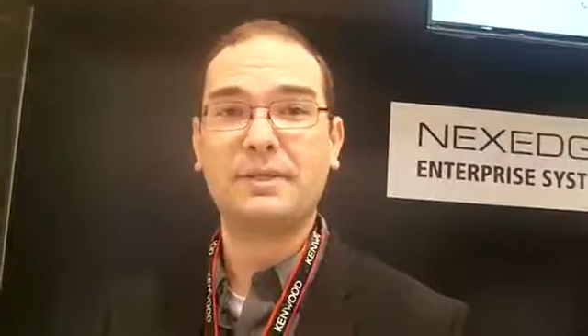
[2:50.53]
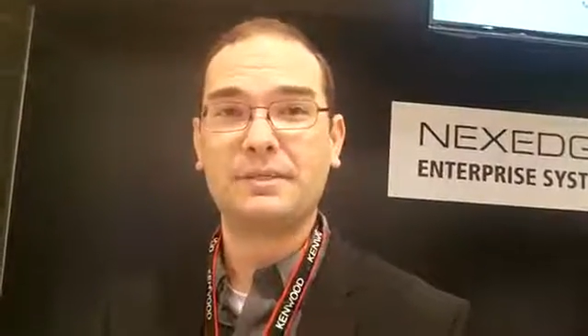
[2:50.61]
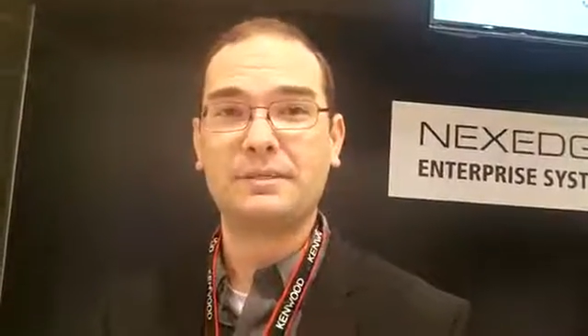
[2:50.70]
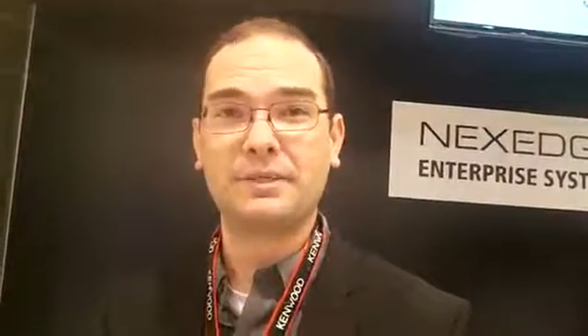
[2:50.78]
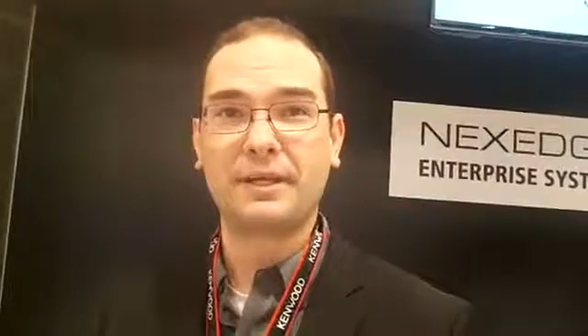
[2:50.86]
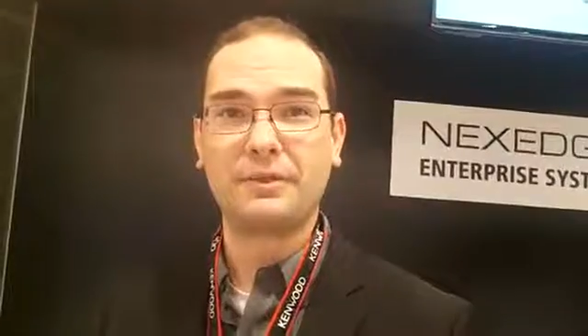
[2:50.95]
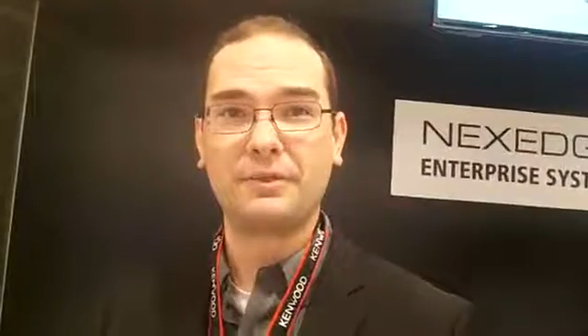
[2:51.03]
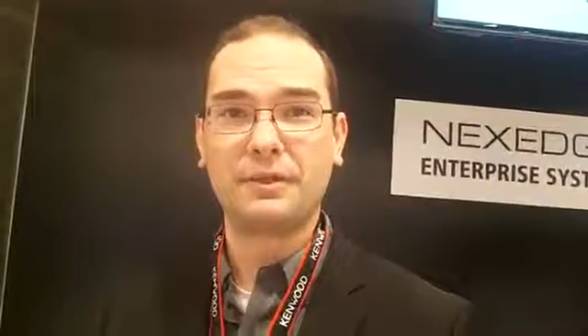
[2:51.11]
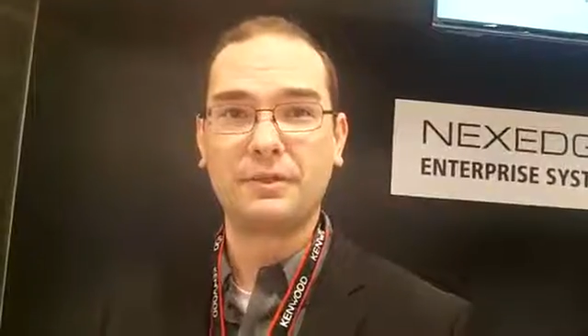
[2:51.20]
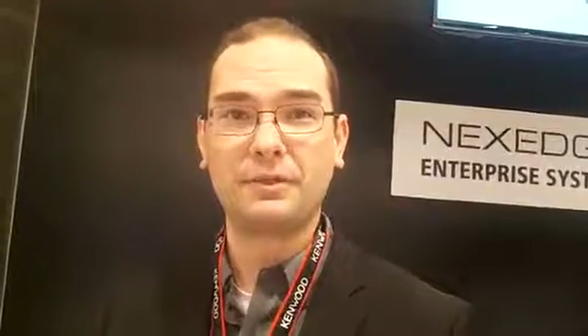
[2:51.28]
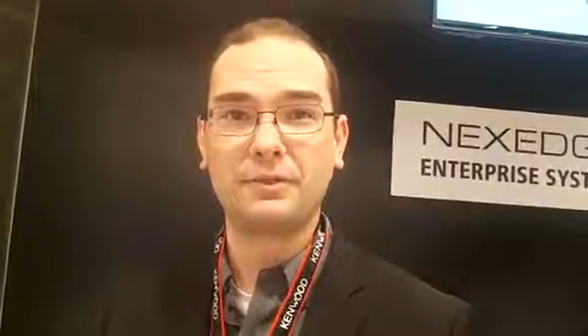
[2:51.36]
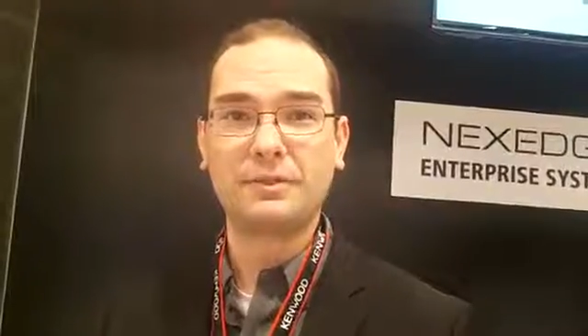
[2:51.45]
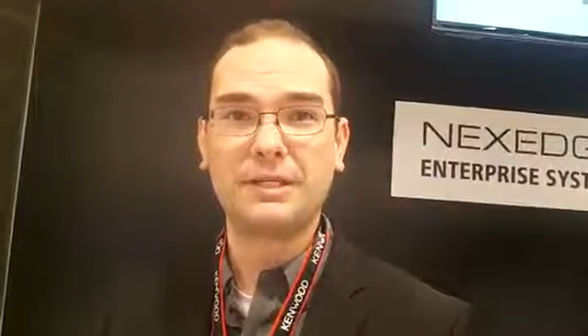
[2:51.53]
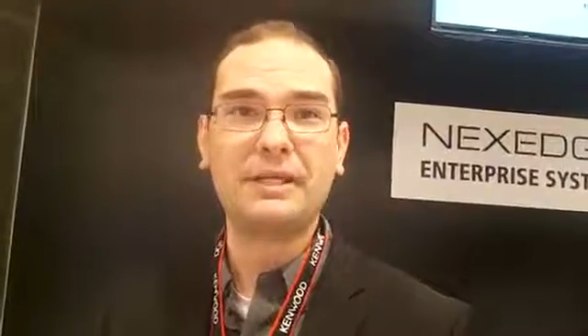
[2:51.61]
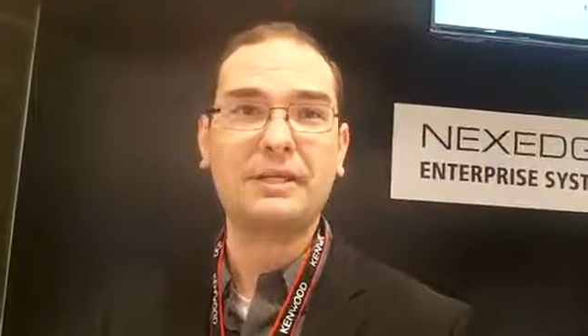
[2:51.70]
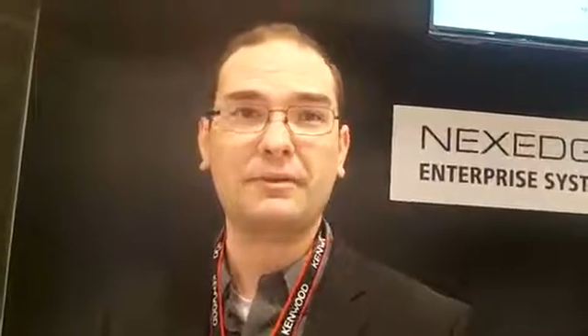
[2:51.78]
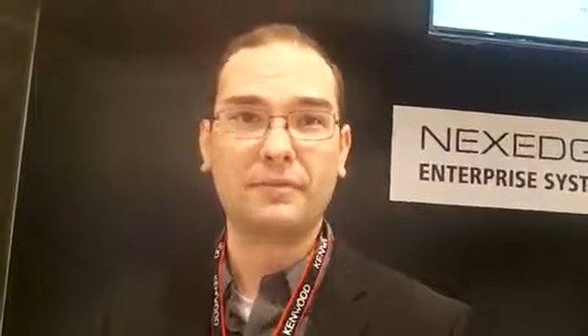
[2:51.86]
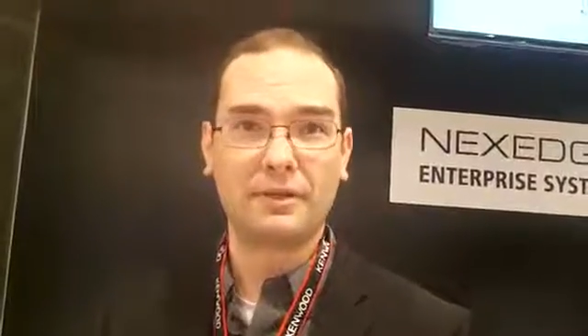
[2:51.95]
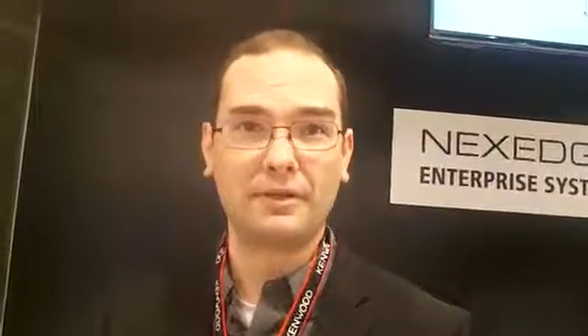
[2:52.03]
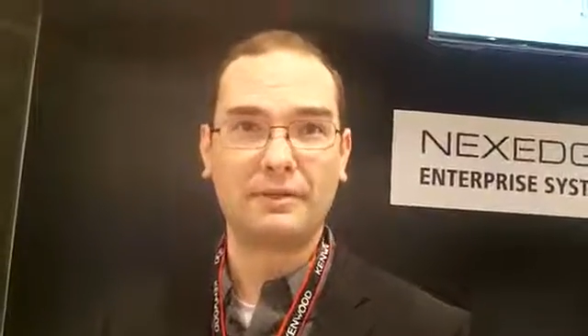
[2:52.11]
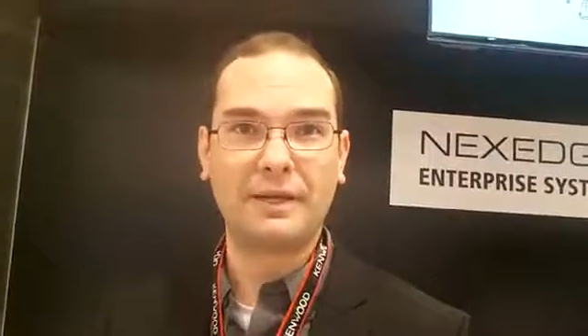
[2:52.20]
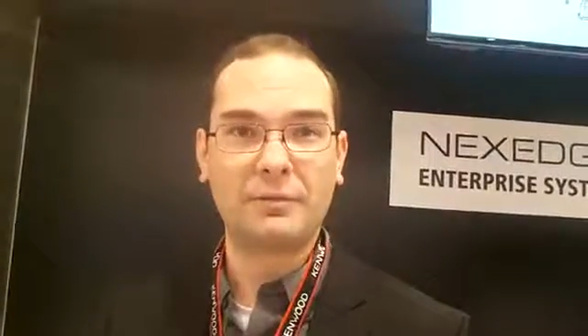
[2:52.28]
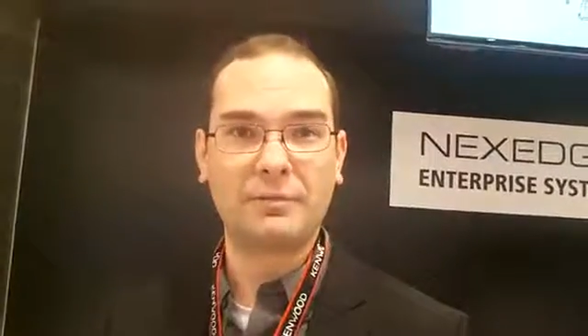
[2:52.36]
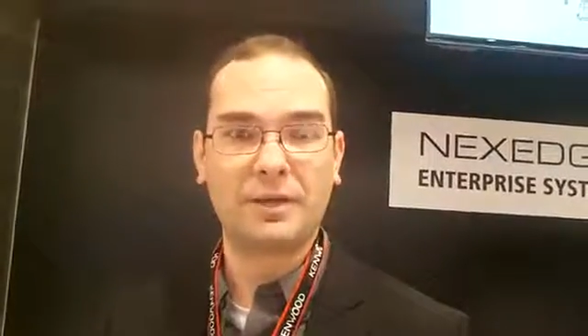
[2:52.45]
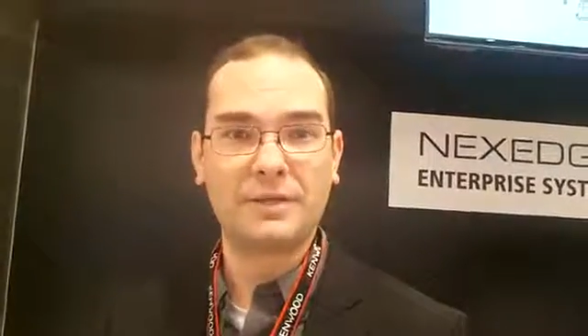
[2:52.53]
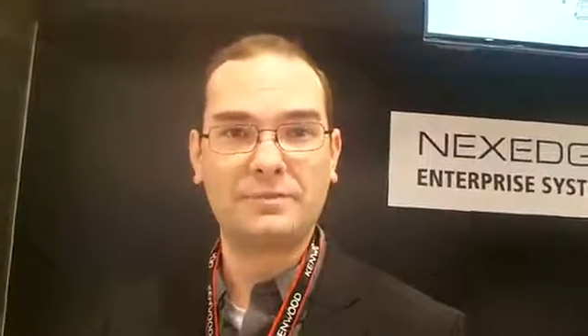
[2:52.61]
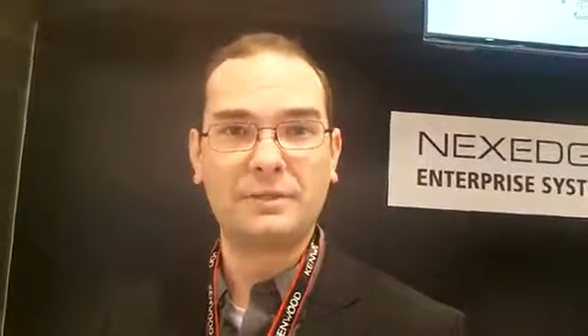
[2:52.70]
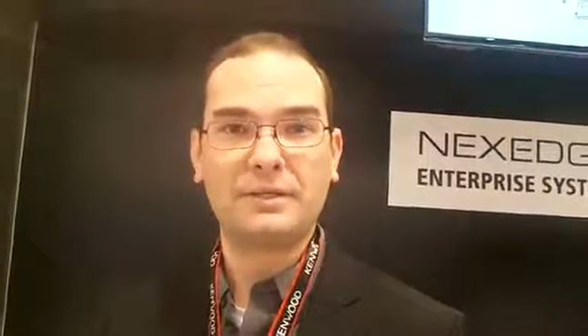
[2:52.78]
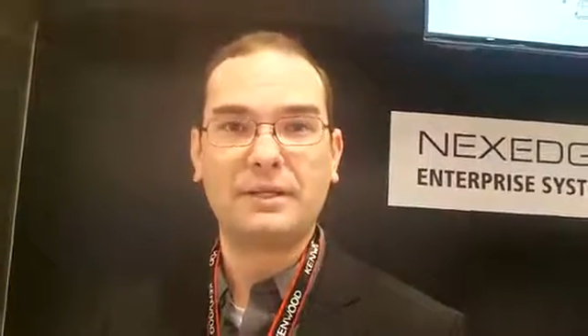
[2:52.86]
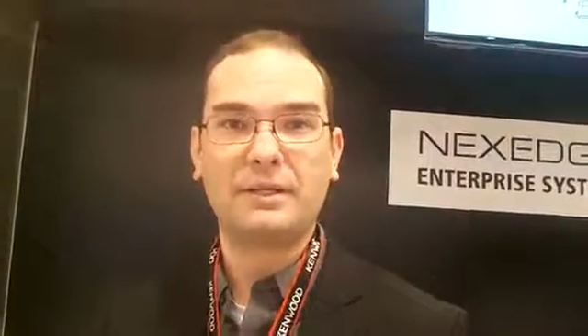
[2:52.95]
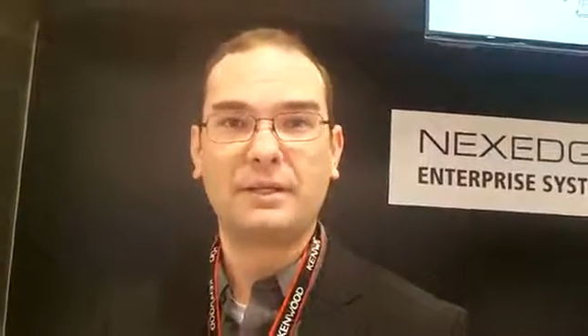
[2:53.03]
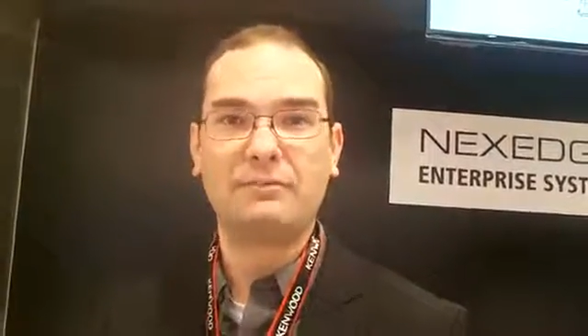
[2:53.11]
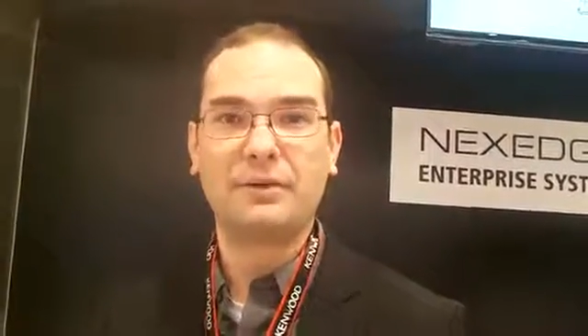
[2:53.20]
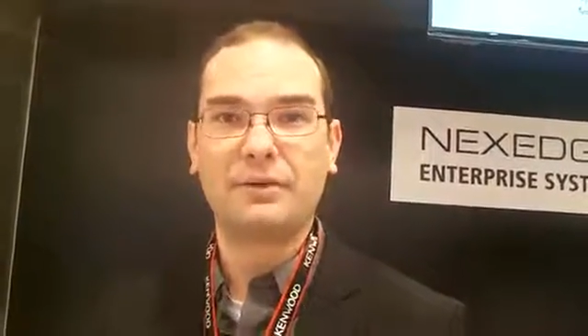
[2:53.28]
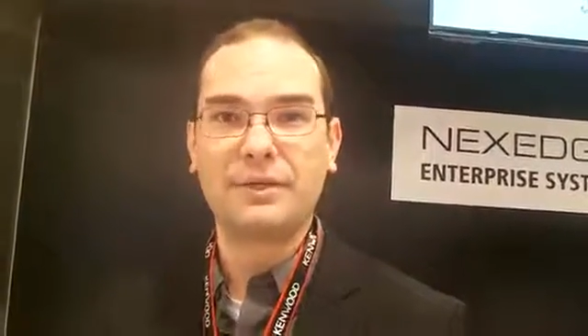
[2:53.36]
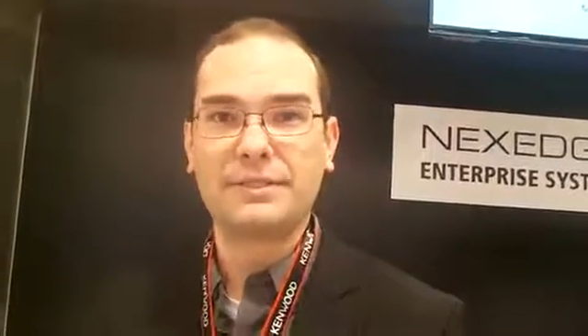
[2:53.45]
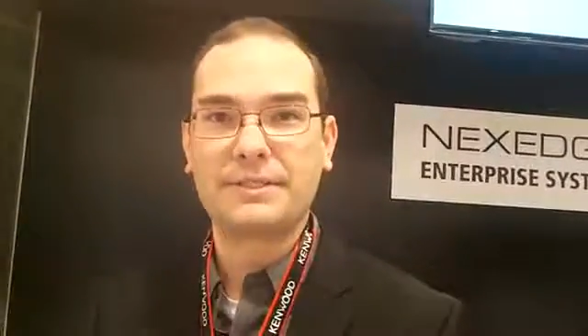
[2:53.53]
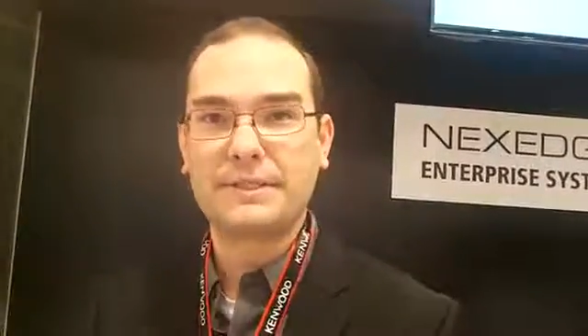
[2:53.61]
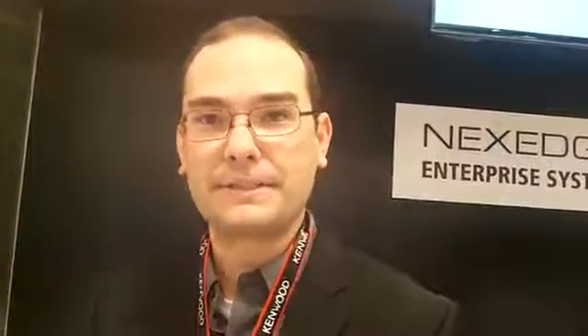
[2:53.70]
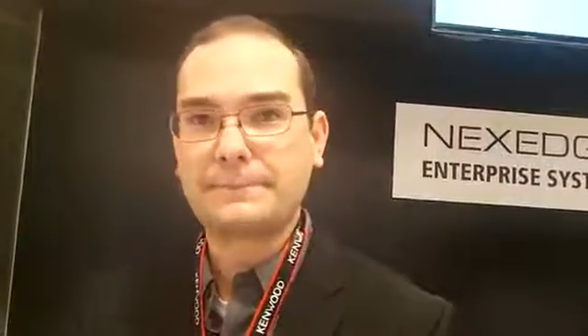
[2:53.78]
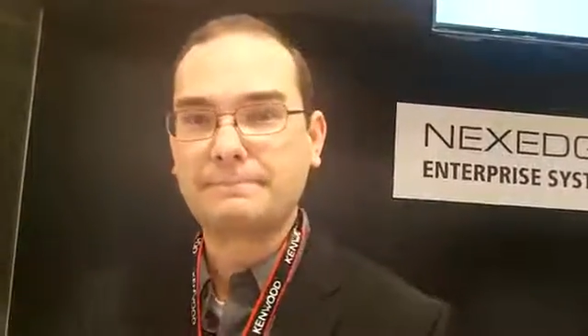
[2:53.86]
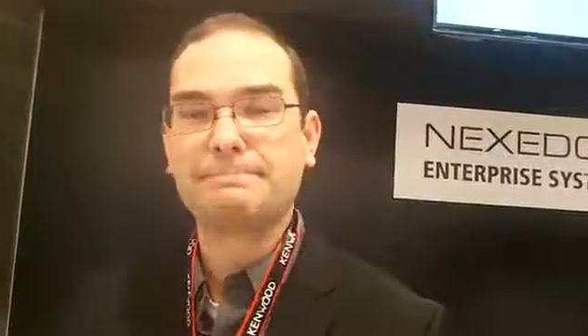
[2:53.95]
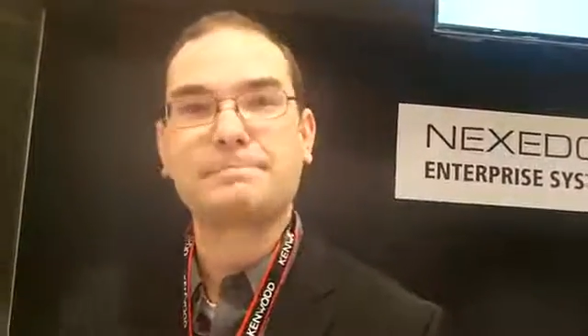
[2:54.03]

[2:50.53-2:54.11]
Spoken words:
so that you can use any of the network management configurations out there.